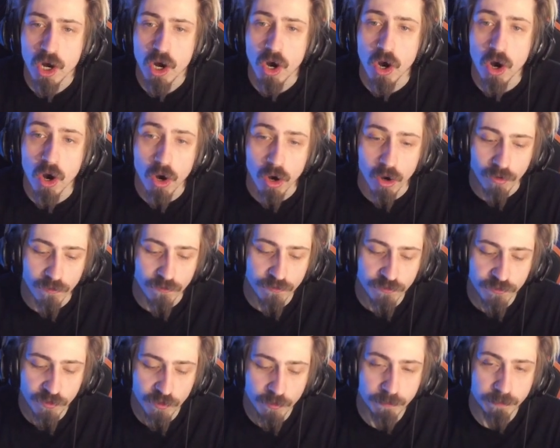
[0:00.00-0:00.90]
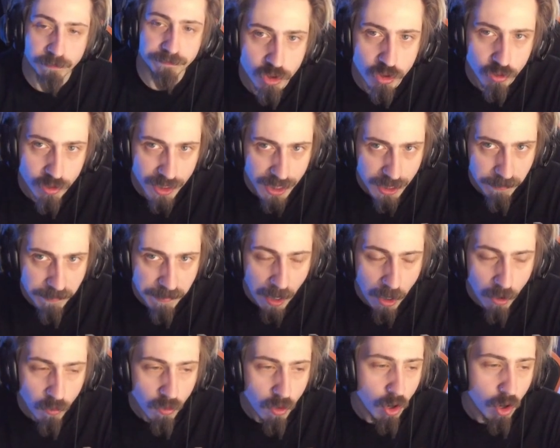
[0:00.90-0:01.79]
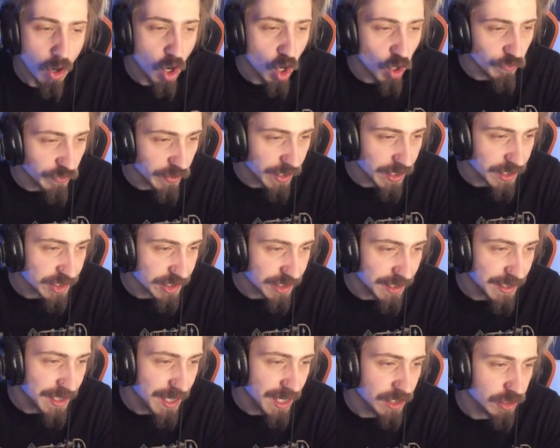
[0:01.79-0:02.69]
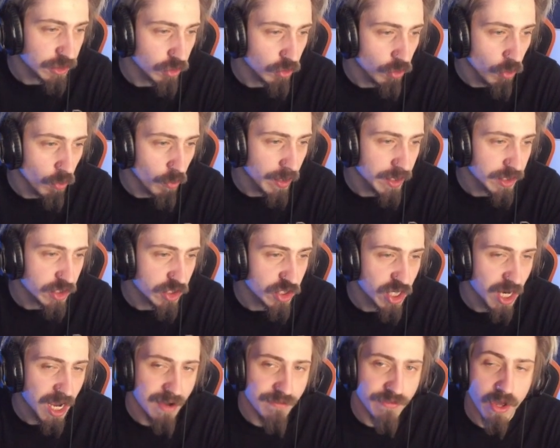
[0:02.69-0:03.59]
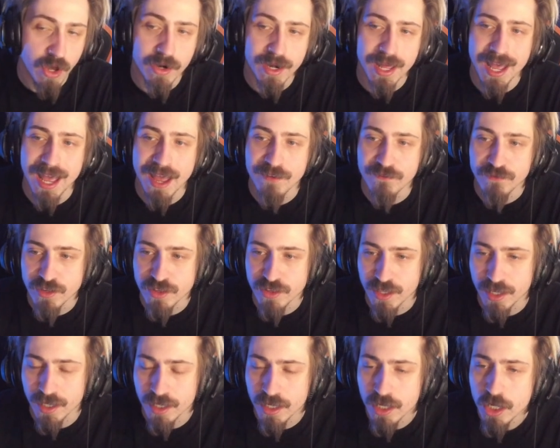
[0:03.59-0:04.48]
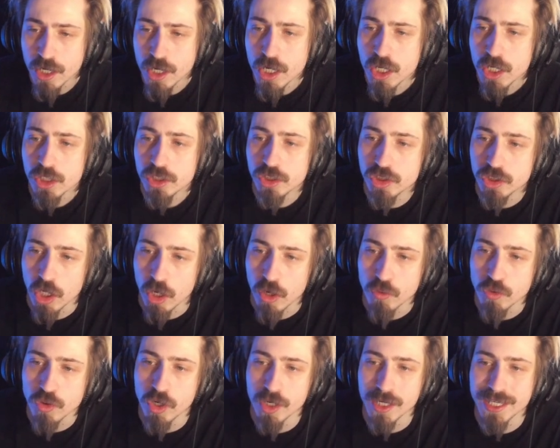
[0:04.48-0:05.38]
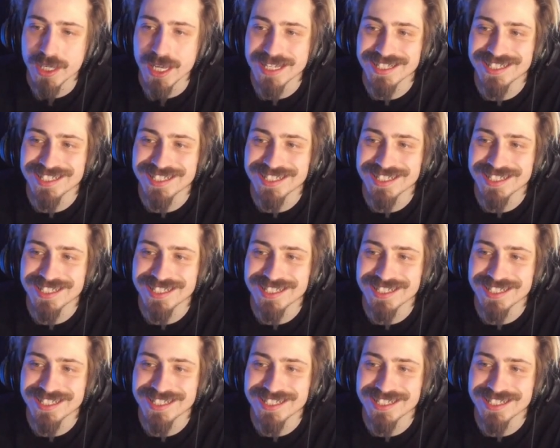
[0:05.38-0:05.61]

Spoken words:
of Unity belt, obviously, as always, because you have that on everything. So, you're going to get